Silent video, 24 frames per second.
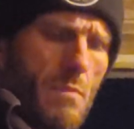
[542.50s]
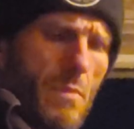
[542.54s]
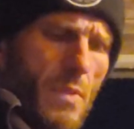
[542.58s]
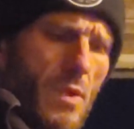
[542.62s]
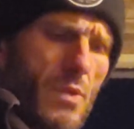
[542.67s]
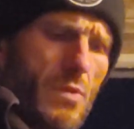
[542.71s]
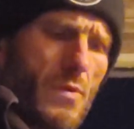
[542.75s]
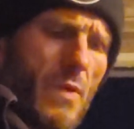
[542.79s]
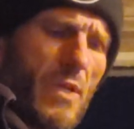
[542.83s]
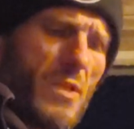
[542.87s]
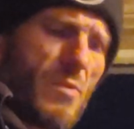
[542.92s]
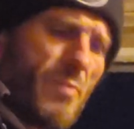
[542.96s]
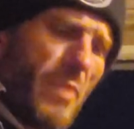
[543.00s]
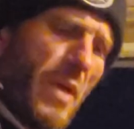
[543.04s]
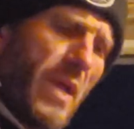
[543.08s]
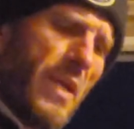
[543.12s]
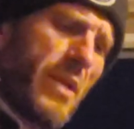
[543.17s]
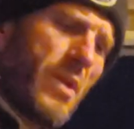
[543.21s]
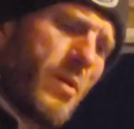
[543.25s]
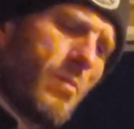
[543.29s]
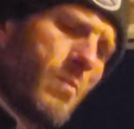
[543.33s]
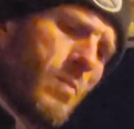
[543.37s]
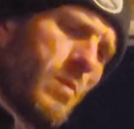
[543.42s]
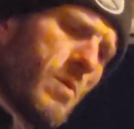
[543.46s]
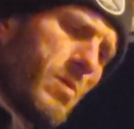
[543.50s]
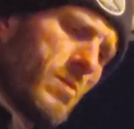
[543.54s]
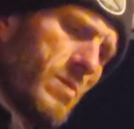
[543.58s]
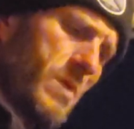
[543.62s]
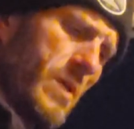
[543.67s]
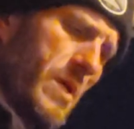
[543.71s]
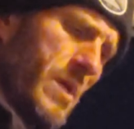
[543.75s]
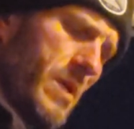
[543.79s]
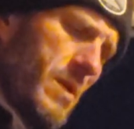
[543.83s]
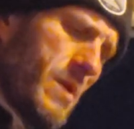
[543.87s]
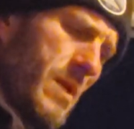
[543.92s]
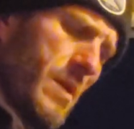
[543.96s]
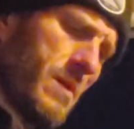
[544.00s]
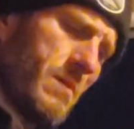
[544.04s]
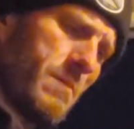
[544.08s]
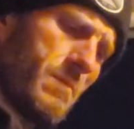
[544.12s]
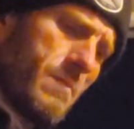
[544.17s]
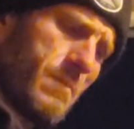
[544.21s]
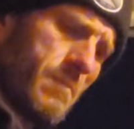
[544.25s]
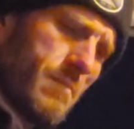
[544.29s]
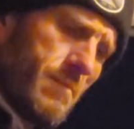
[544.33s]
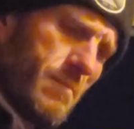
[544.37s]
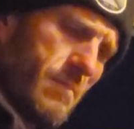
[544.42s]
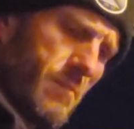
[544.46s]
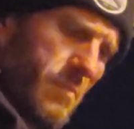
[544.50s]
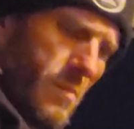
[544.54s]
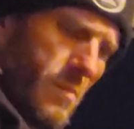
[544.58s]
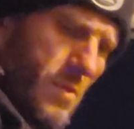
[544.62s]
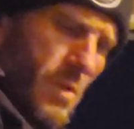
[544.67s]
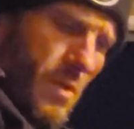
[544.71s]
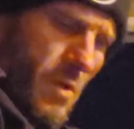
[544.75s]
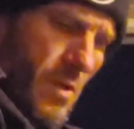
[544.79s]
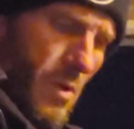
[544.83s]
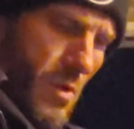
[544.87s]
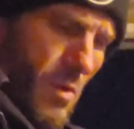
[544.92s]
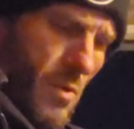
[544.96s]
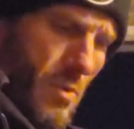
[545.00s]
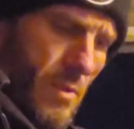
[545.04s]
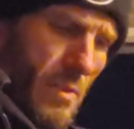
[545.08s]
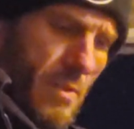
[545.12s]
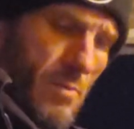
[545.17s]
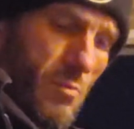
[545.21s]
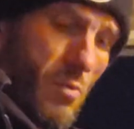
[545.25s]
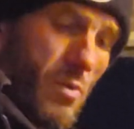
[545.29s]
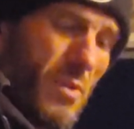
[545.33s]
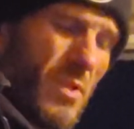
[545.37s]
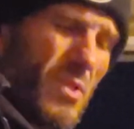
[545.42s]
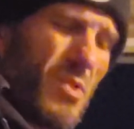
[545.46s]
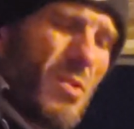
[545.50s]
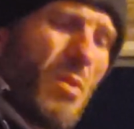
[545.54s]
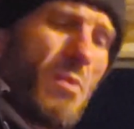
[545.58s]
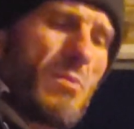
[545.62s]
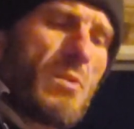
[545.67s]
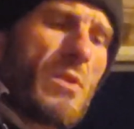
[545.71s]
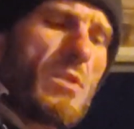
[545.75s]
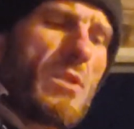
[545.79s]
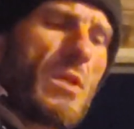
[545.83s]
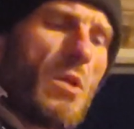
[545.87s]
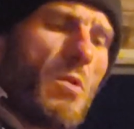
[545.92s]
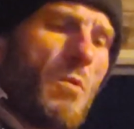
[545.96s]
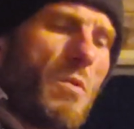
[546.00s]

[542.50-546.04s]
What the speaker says: and trace back your wounding and really start to deal